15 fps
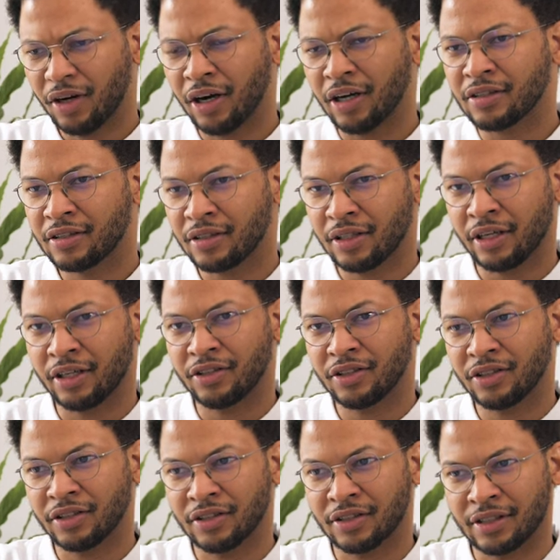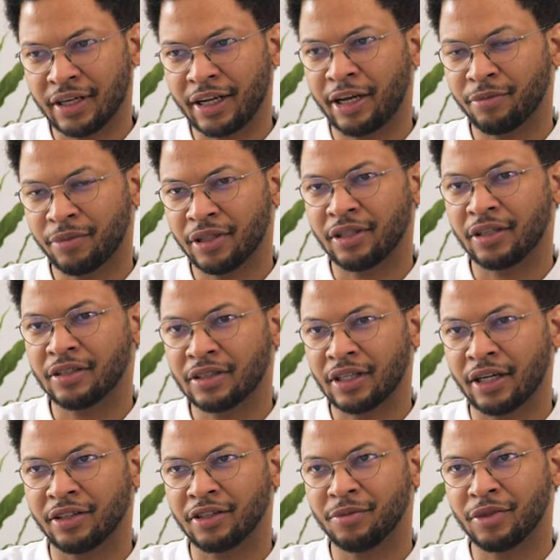oscillations that happen in a
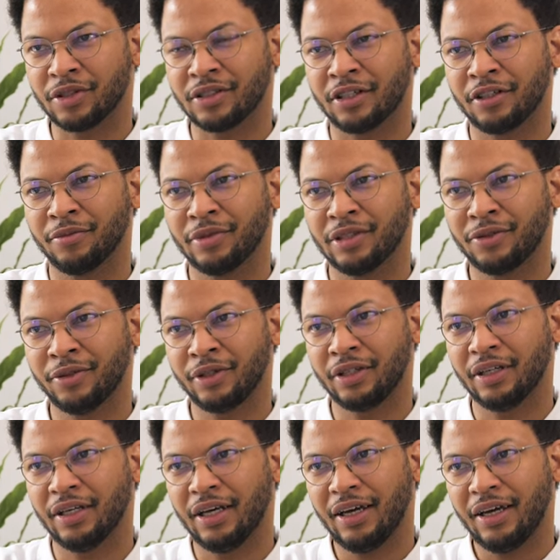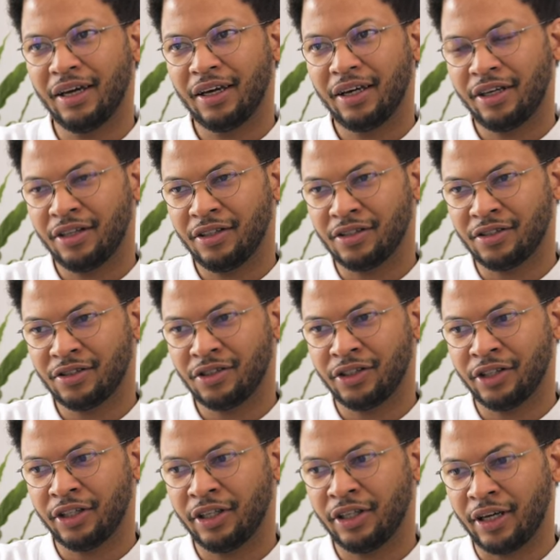science museum between
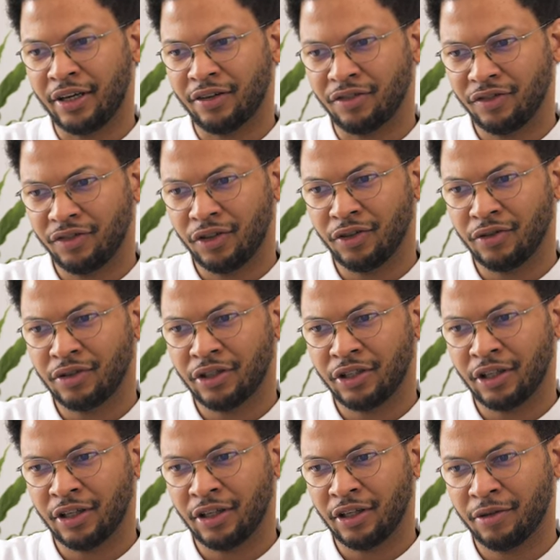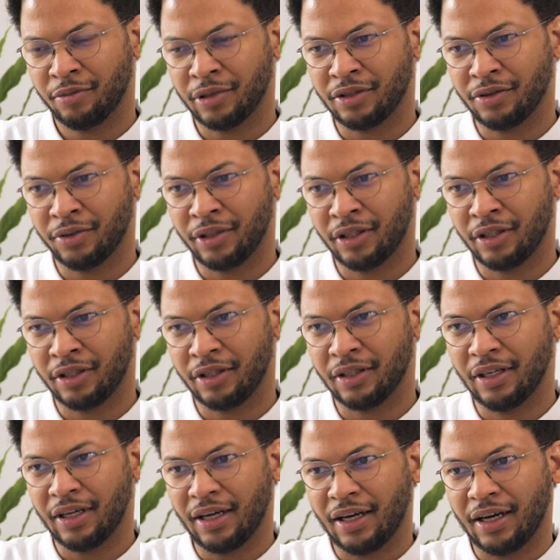history and future, between
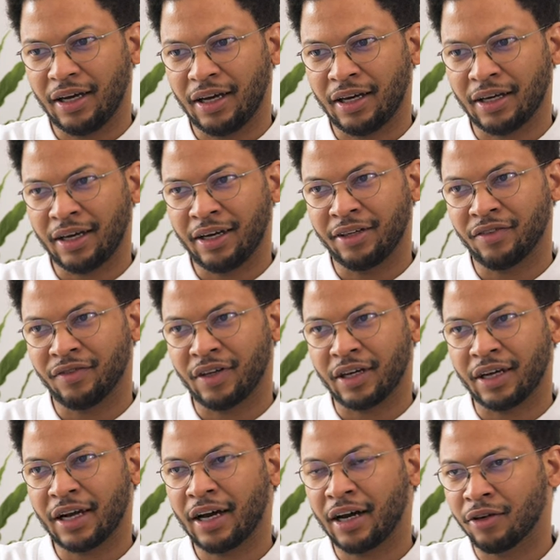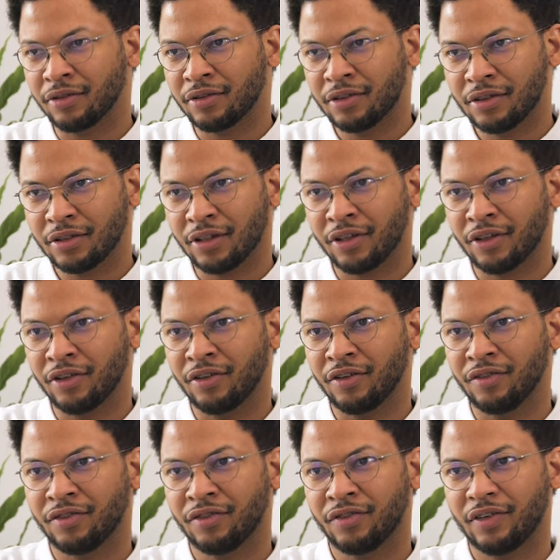a kind of account
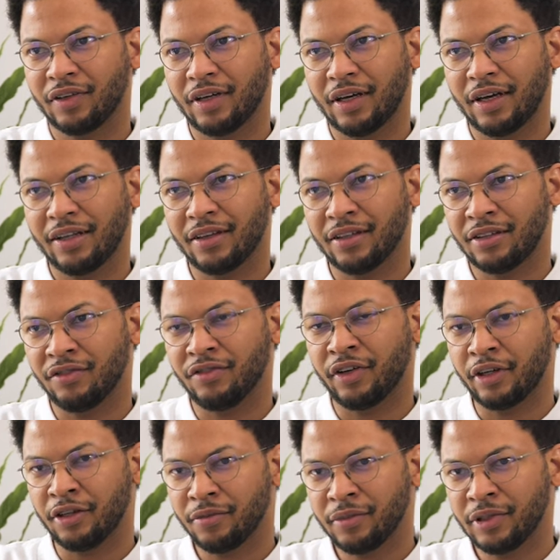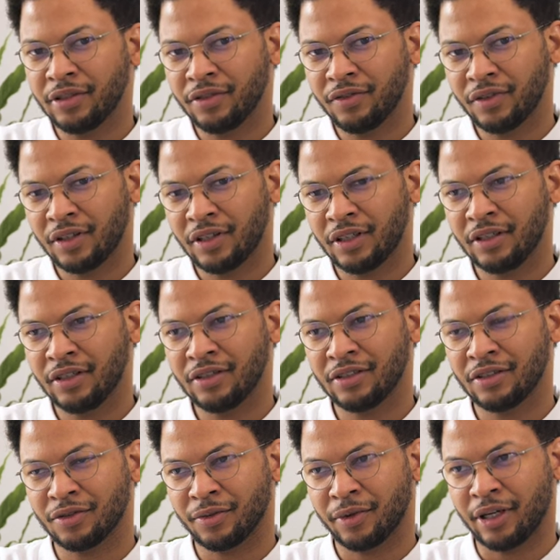of the development of things
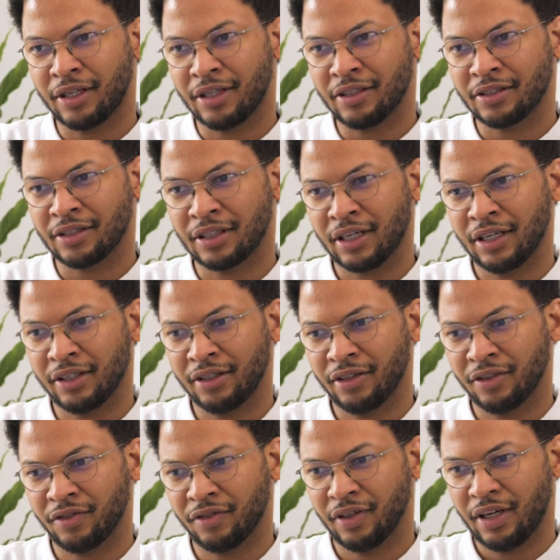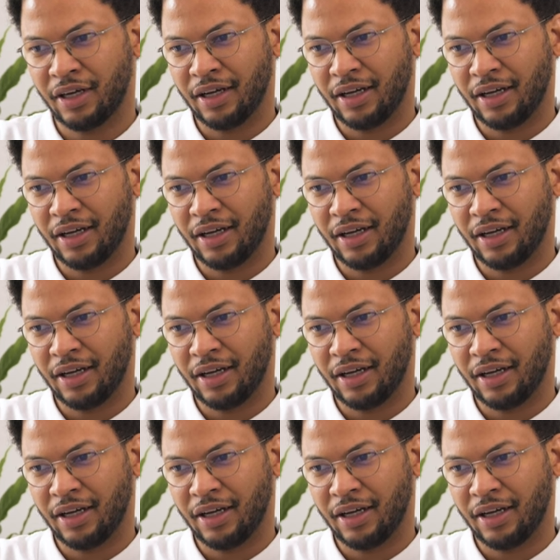as well as a kind of